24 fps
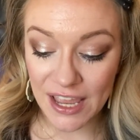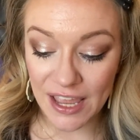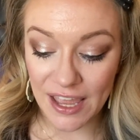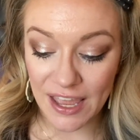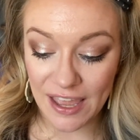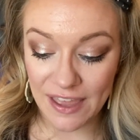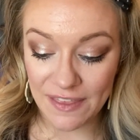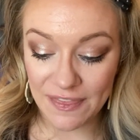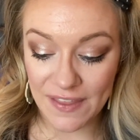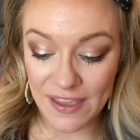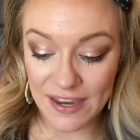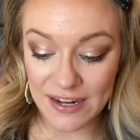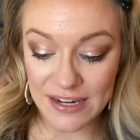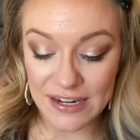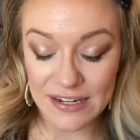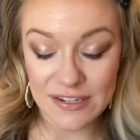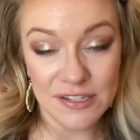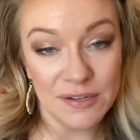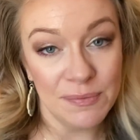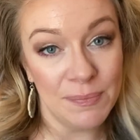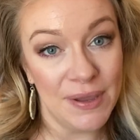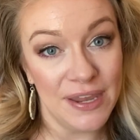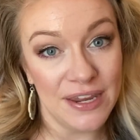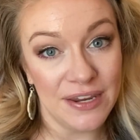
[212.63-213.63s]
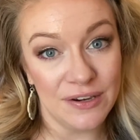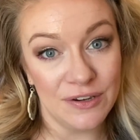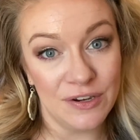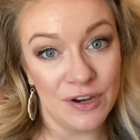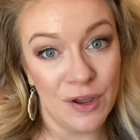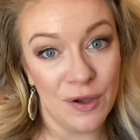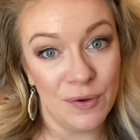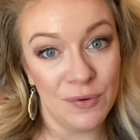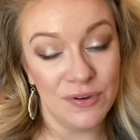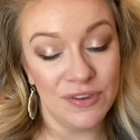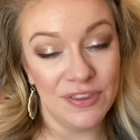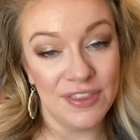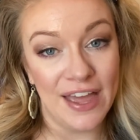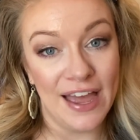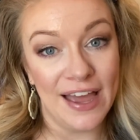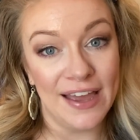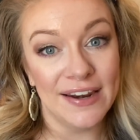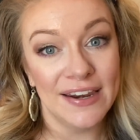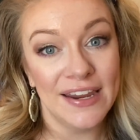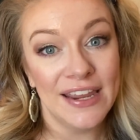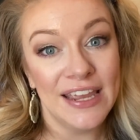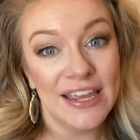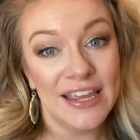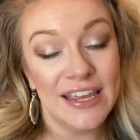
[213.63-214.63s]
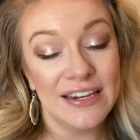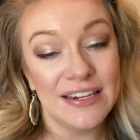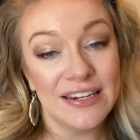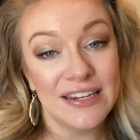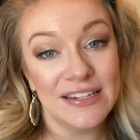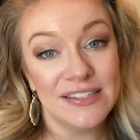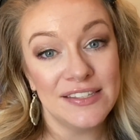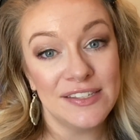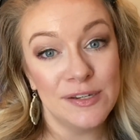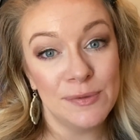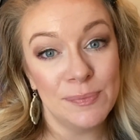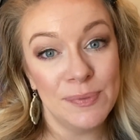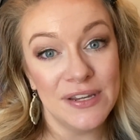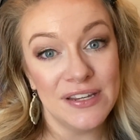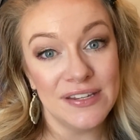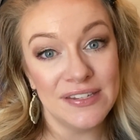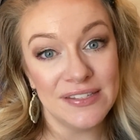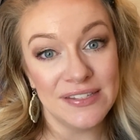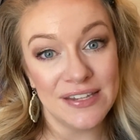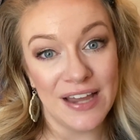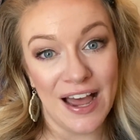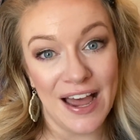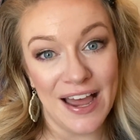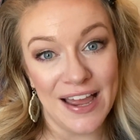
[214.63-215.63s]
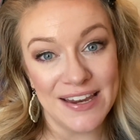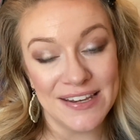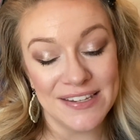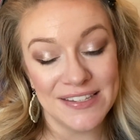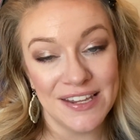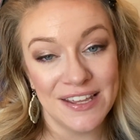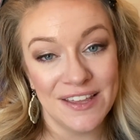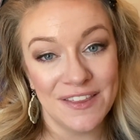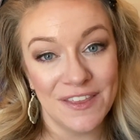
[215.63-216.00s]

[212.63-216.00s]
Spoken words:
and they need to make a note that it needs to be a size